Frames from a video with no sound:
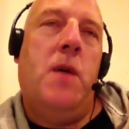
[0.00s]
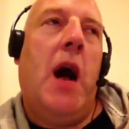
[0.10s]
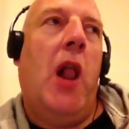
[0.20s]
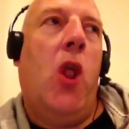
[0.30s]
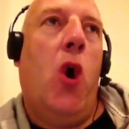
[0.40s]

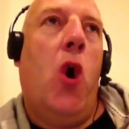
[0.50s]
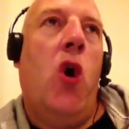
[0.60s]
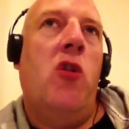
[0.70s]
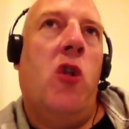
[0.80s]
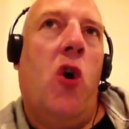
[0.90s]
a
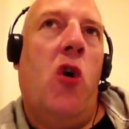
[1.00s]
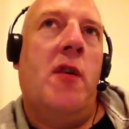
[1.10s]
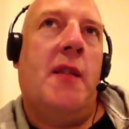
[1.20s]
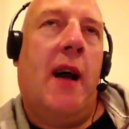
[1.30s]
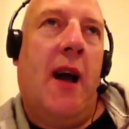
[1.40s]
long
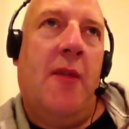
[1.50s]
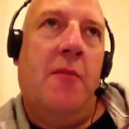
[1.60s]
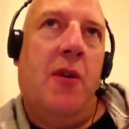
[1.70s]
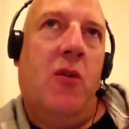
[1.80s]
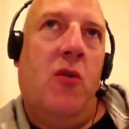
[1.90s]
time
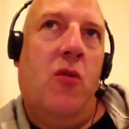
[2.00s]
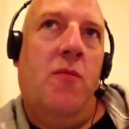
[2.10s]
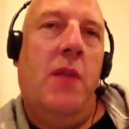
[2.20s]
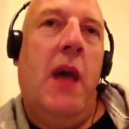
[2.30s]
ago,